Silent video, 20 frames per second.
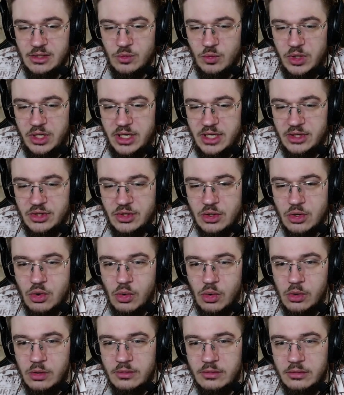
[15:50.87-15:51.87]
We had
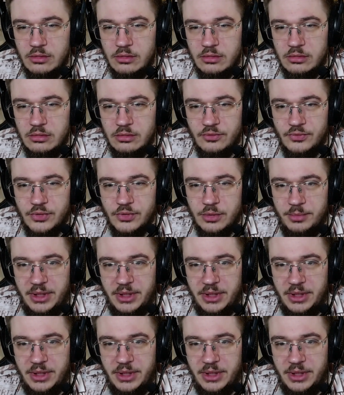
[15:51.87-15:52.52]
call from